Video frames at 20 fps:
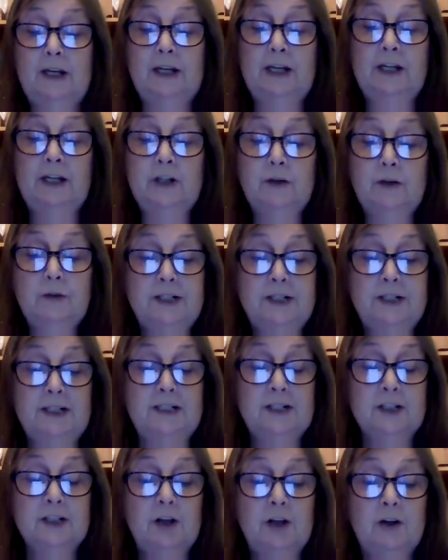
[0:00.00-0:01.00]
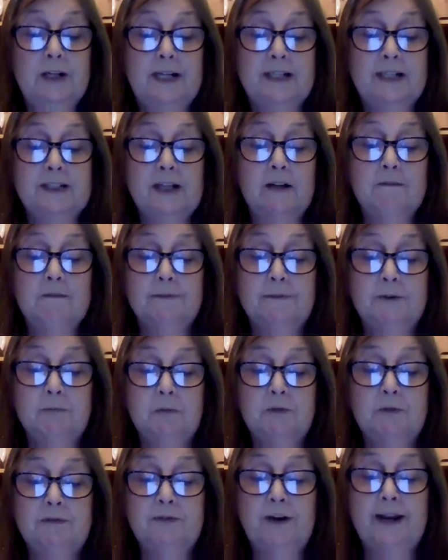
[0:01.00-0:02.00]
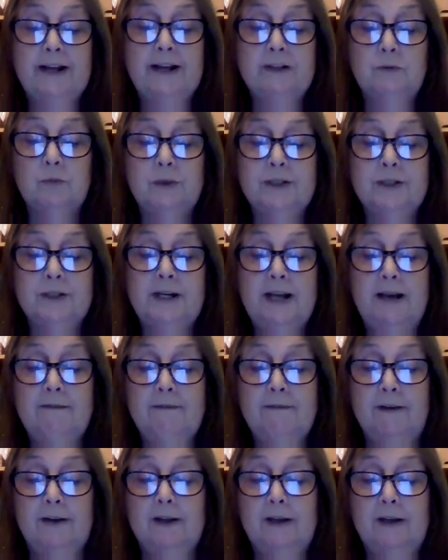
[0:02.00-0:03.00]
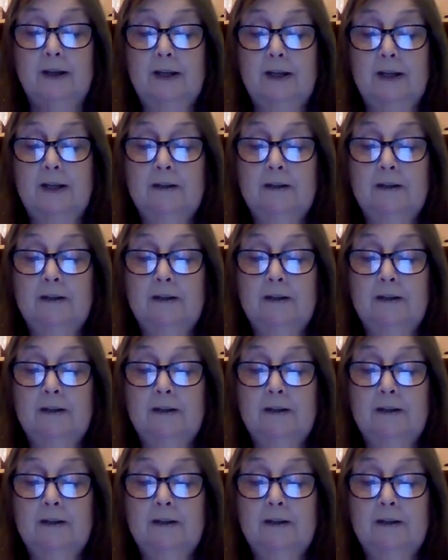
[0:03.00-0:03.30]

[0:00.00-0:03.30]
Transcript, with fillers: He knew that his solid, comfortable friend would never